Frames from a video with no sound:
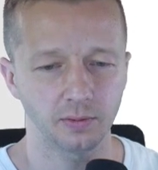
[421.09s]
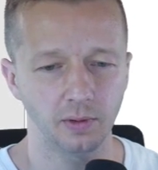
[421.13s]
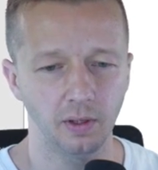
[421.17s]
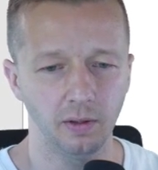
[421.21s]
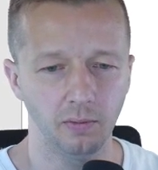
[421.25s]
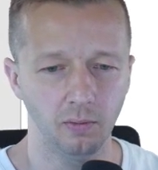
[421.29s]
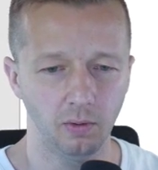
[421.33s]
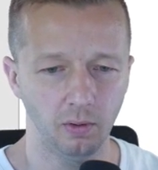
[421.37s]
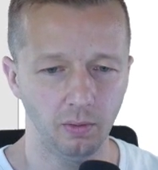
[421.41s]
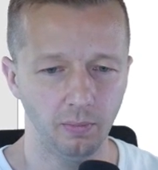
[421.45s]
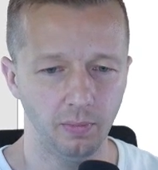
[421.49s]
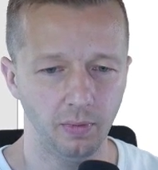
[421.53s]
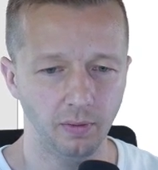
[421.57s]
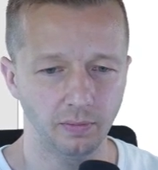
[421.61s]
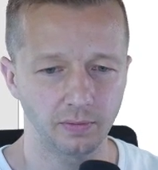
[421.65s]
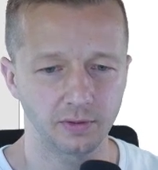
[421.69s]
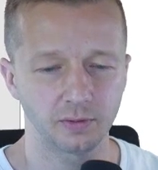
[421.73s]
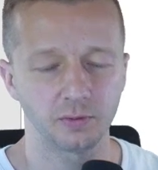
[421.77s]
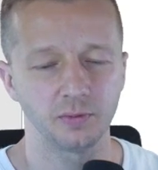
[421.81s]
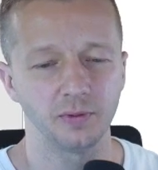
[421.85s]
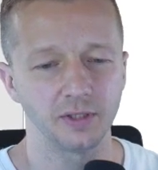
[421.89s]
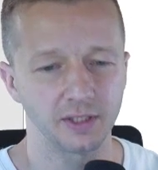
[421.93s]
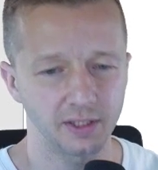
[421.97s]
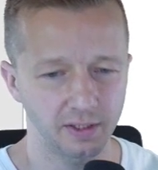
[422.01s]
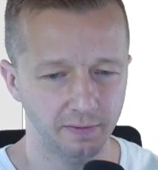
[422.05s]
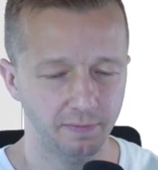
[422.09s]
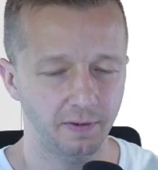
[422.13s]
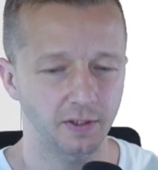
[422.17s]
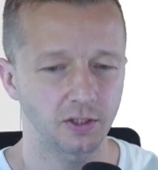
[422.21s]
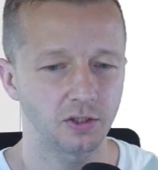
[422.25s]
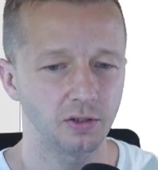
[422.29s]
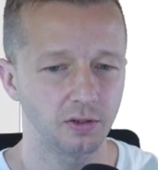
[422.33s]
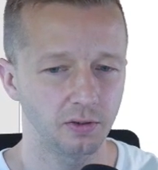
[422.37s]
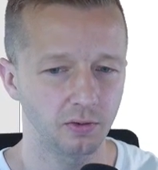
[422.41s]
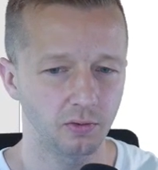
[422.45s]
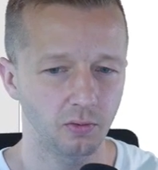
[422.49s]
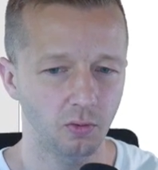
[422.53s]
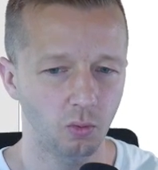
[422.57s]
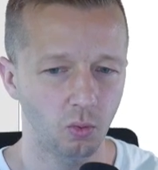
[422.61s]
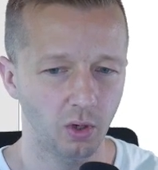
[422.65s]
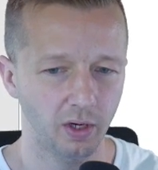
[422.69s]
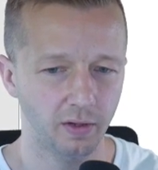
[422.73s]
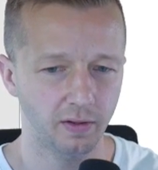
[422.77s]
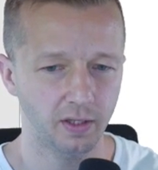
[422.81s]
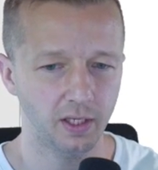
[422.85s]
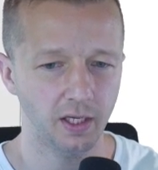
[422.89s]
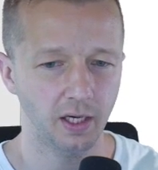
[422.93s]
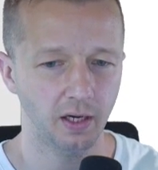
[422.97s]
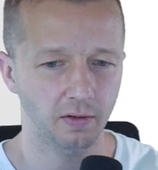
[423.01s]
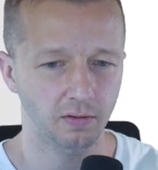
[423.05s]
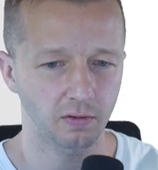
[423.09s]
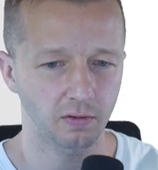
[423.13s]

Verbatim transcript: uh, specific to one of the